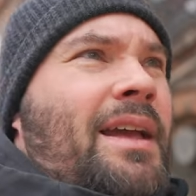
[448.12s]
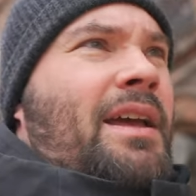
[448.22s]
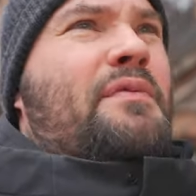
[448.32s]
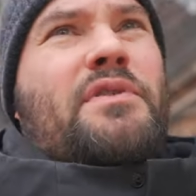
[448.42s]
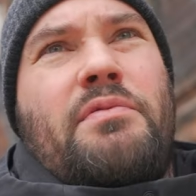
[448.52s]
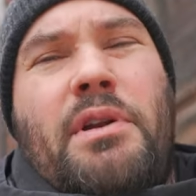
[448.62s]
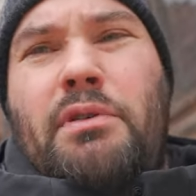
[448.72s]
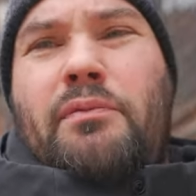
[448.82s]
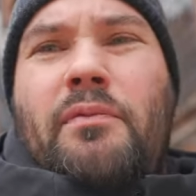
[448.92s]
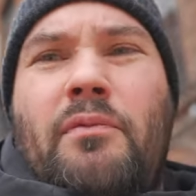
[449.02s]
It feels
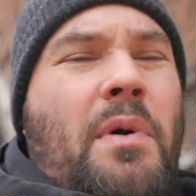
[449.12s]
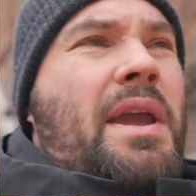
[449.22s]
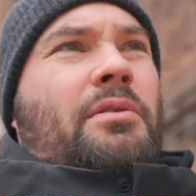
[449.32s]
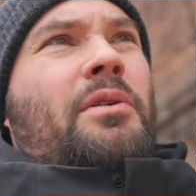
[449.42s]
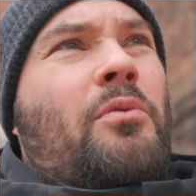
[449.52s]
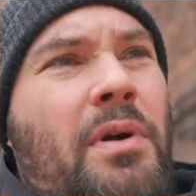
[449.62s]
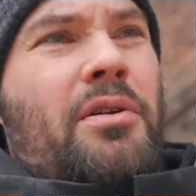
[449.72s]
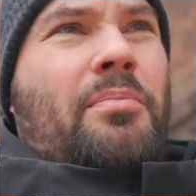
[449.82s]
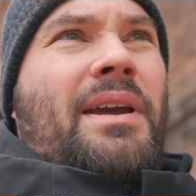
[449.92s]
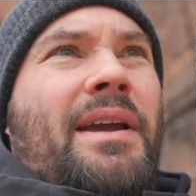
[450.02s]
really weird,
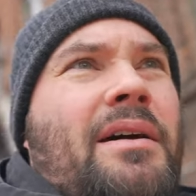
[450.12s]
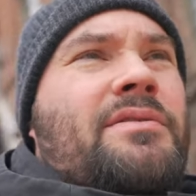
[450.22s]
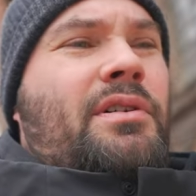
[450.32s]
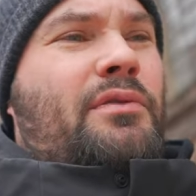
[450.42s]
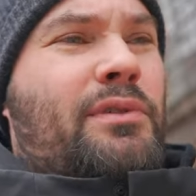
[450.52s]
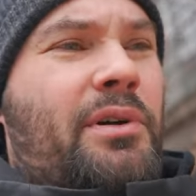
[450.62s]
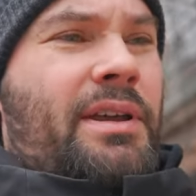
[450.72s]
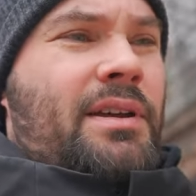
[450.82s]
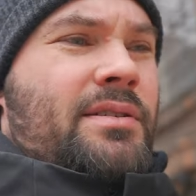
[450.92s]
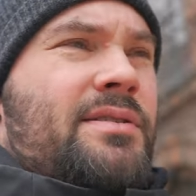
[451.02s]
weird being outside and
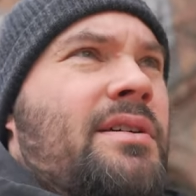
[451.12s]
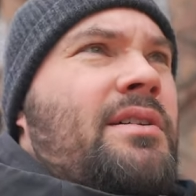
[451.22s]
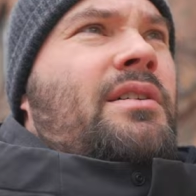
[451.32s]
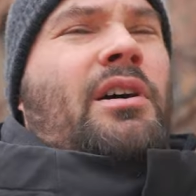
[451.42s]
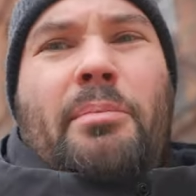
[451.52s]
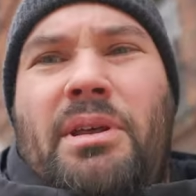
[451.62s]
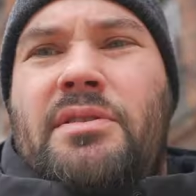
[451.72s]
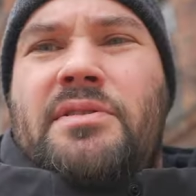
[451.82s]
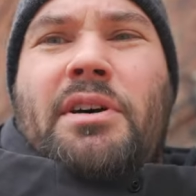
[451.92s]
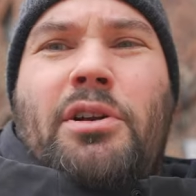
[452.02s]
vlogging, because I've been
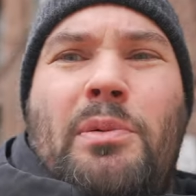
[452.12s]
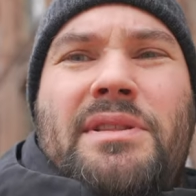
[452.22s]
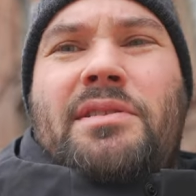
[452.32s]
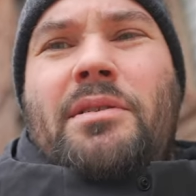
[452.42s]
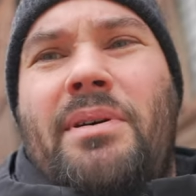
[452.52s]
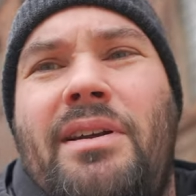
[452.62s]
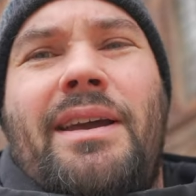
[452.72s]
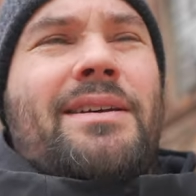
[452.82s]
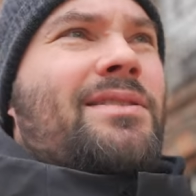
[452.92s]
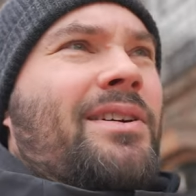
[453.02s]
inside all winter, but I
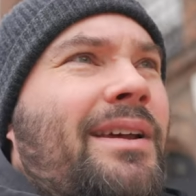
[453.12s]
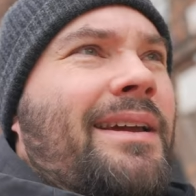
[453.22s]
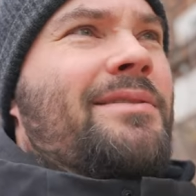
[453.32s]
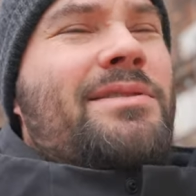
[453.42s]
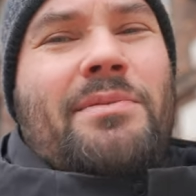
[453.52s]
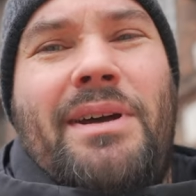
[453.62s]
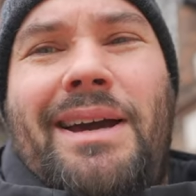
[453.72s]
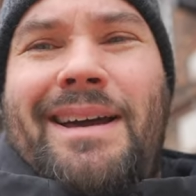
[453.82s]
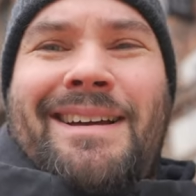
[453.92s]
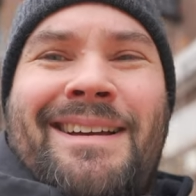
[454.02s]
guess I gotta get used to
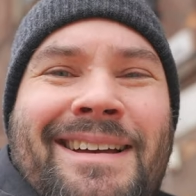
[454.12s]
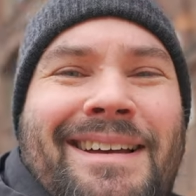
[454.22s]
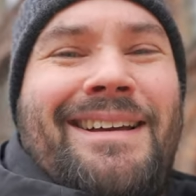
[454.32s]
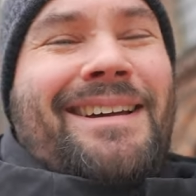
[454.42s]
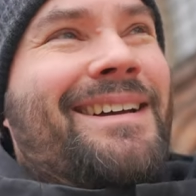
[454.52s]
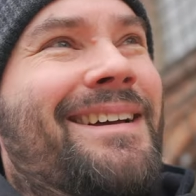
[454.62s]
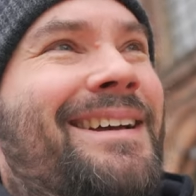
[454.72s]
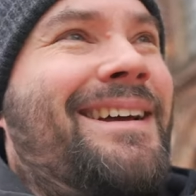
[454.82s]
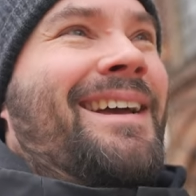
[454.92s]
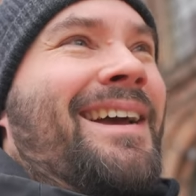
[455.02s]

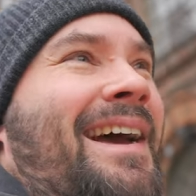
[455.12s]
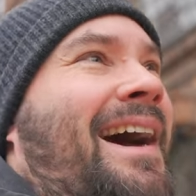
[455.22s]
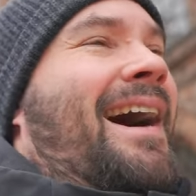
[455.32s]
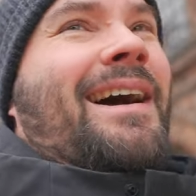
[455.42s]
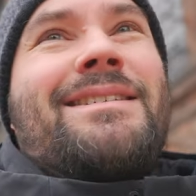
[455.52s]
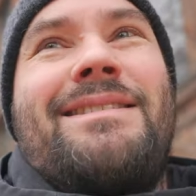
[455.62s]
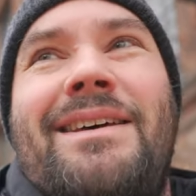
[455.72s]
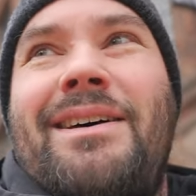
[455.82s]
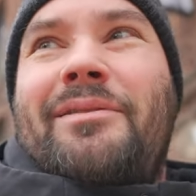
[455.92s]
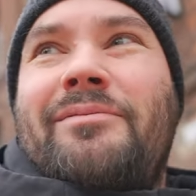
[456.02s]
it. I just
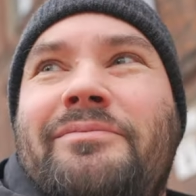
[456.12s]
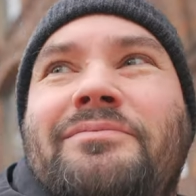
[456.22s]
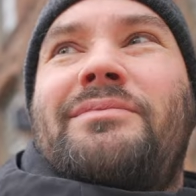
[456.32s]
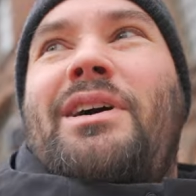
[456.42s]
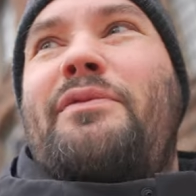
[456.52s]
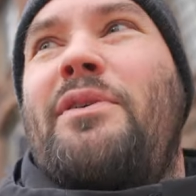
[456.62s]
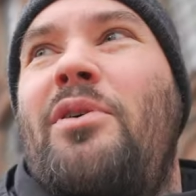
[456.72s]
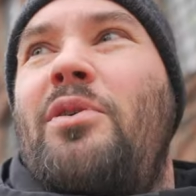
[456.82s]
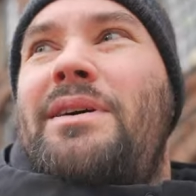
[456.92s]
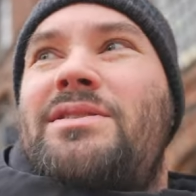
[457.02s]
um, I feel
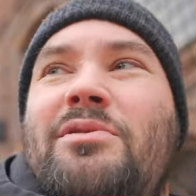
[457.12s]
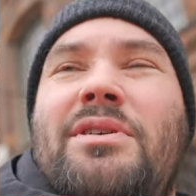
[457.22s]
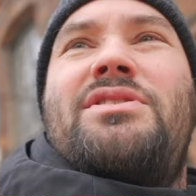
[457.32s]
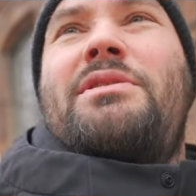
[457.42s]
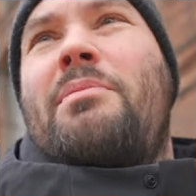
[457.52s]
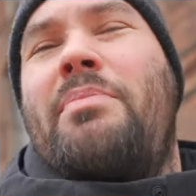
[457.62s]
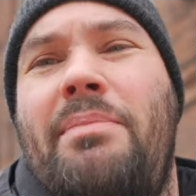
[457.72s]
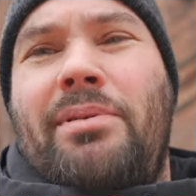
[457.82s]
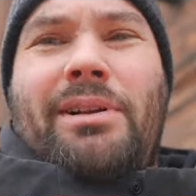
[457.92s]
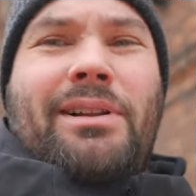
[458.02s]
always cringy when
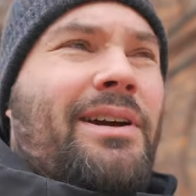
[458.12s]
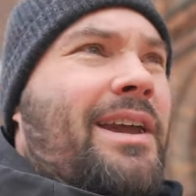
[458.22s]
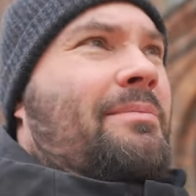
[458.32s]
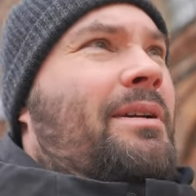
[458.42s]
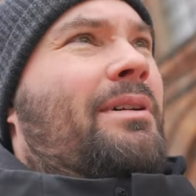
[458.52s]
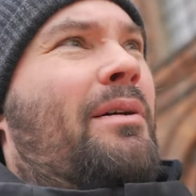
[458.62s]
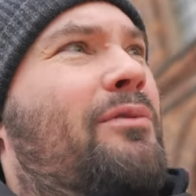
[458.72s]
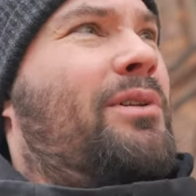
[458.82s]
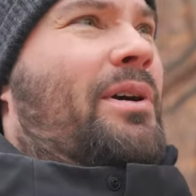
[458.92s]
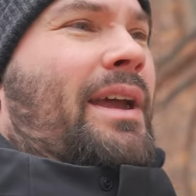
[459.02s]
people are looking at me when I'm
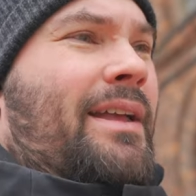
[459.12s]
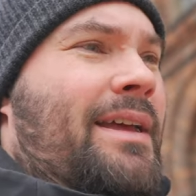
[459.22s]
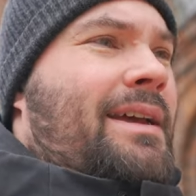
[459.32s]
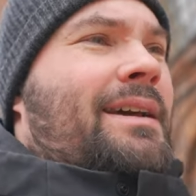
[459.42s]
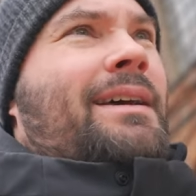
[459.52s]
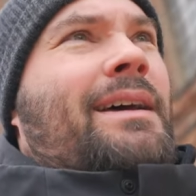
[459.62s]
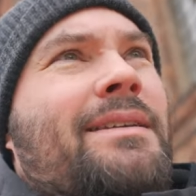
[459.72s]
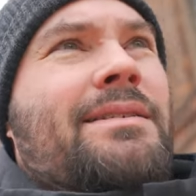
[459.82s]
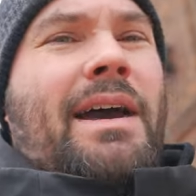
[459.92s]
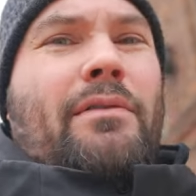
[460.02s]
vlogging
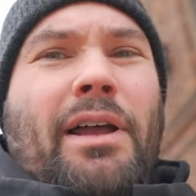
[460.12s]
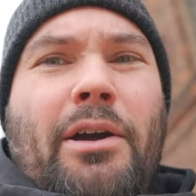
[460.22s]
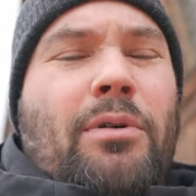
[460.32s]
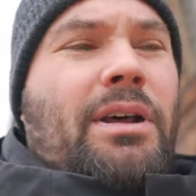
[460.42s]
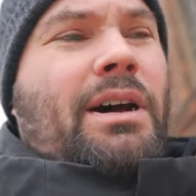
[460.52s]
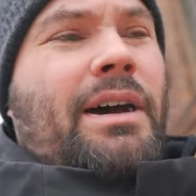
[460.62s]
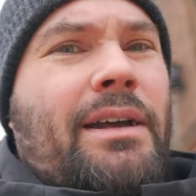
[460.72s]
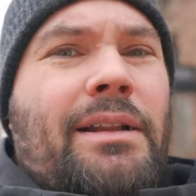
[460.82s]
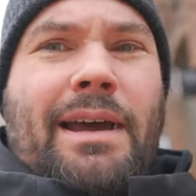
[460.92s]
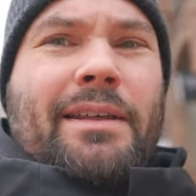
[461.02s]
so I have like one
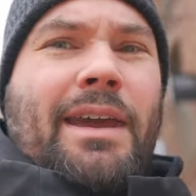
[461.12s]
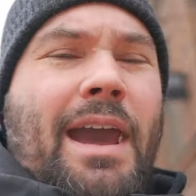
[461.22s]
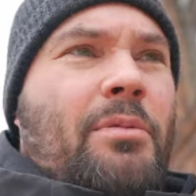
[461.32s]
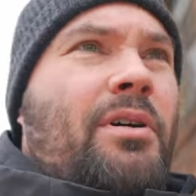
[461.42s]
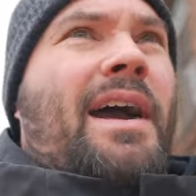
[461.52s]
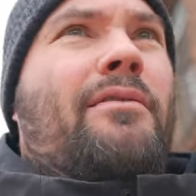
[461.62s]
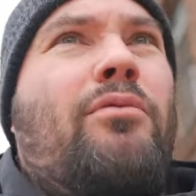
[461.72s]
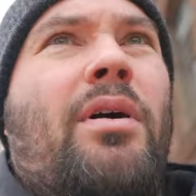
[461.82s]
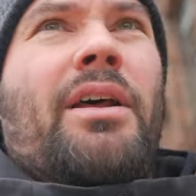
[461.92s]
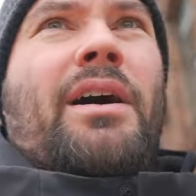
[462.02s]
eye at the camera. I have
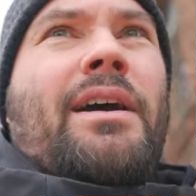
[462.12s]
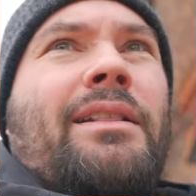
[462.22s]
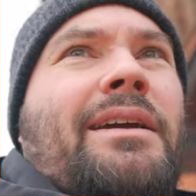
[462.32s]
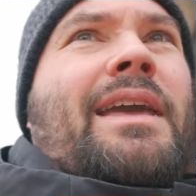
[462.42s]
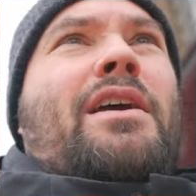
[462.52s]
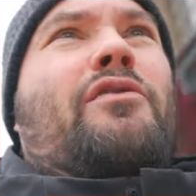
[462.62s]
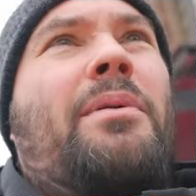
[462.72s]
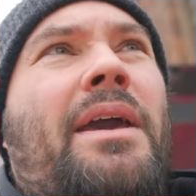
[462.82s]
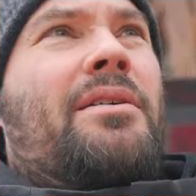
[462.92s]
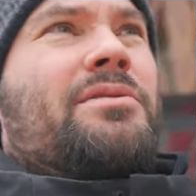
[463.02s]
one eye looking at
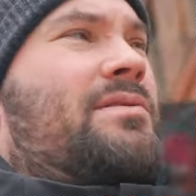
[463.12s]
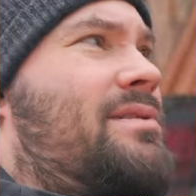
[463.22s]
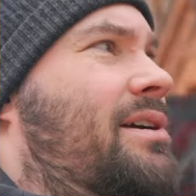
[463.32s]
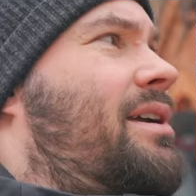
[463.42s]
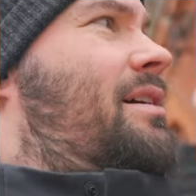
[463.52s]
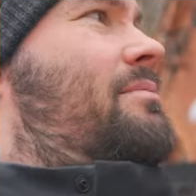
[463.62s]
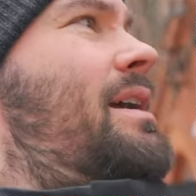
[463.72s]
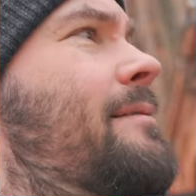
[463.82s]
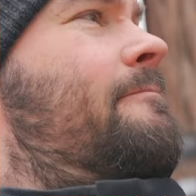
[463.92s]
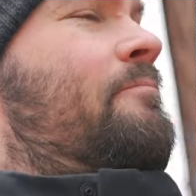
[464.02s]
everybody else who's looking at
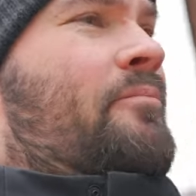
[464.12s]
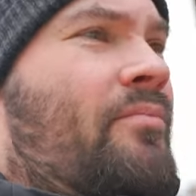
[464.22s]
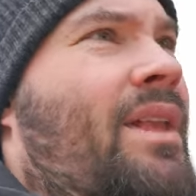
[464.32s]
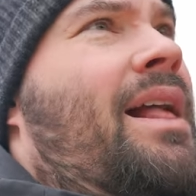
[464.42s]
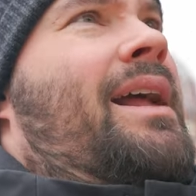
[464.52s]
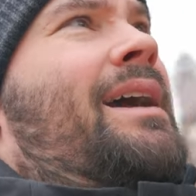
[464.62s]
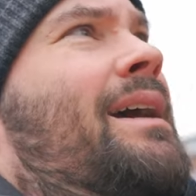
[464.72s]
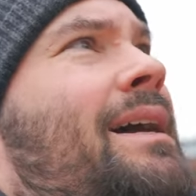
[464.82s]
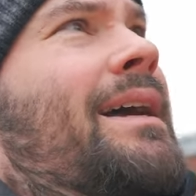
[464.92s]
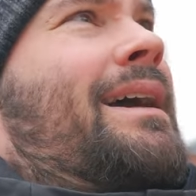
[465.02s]
me.
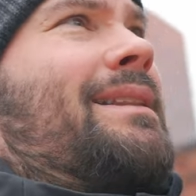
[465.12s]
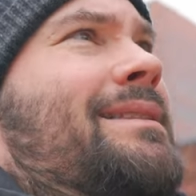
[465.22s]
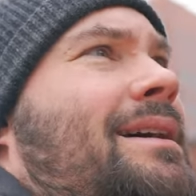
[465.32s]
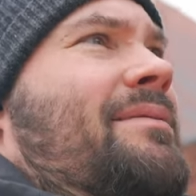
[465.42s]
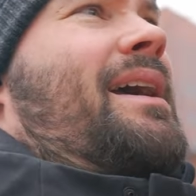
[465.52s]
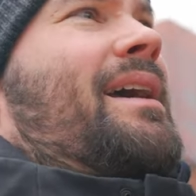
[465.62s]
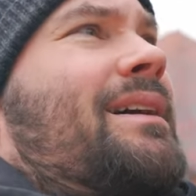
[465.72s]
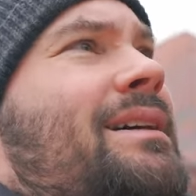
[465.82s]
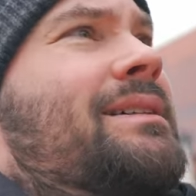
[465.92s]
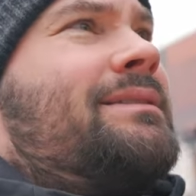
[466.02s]
And um,
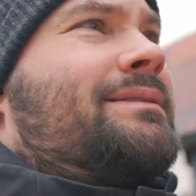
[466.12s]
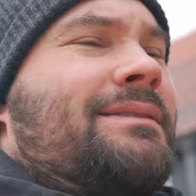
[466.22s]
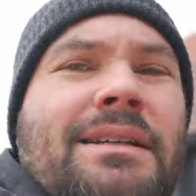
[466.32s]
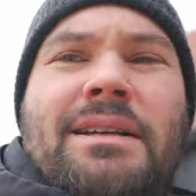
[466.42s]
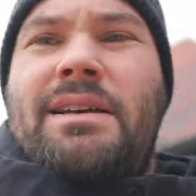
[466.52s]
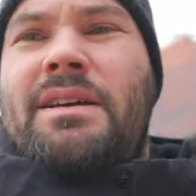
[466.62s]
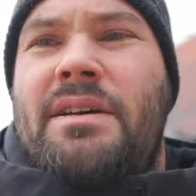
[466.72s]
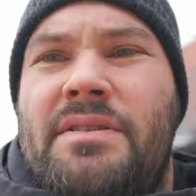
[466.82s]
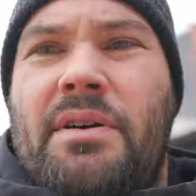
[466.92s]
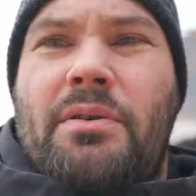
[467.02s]
yeah,
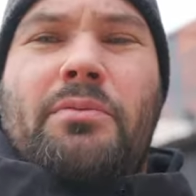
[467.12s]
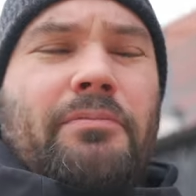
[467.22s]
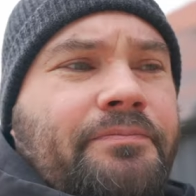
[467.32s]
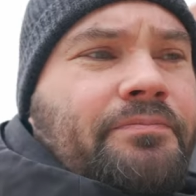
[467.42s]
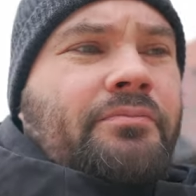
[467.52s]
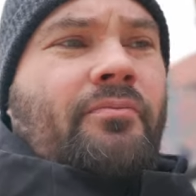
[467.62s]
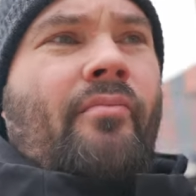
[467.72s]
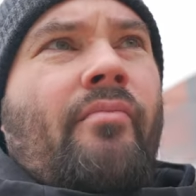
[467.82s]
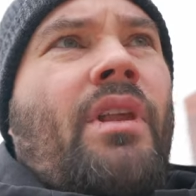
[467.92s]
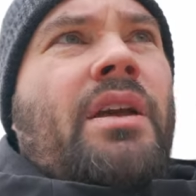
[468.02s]
so
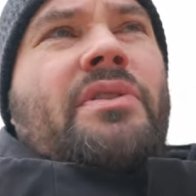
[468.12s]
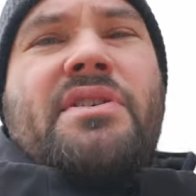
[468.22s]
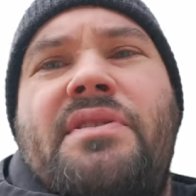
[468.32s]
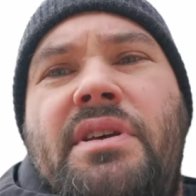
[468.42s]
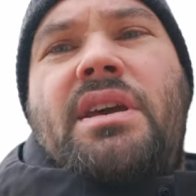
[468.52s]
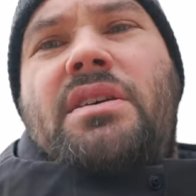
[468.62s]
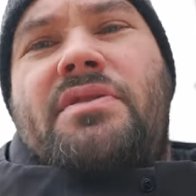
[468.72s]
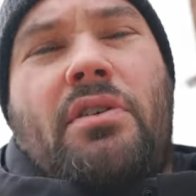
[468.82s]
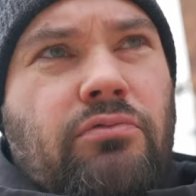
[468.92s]
this is a